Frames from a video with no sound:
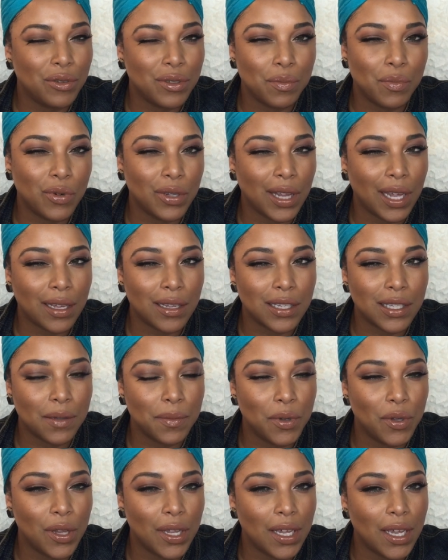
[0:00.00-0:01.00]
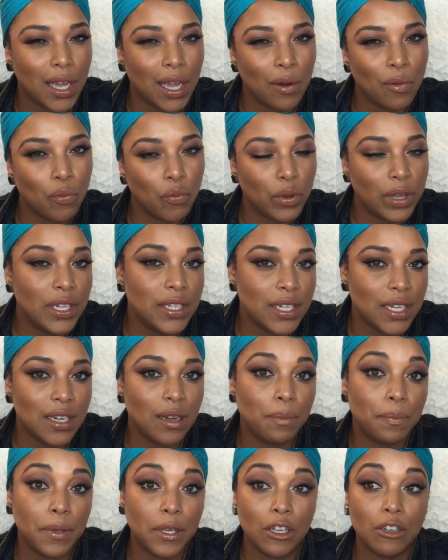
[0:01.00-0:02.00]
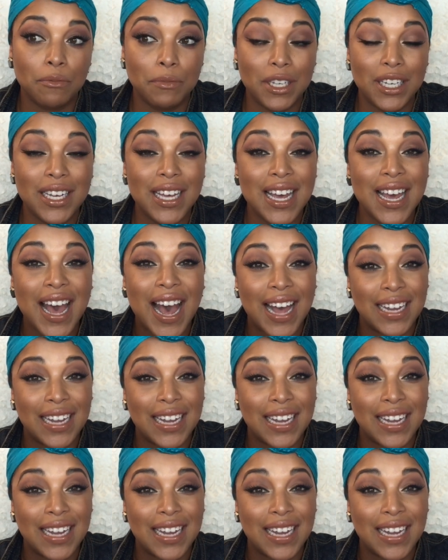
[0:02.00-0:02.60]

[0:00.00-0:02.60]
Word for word: it was more like a smoothing. It really didn't appeal me.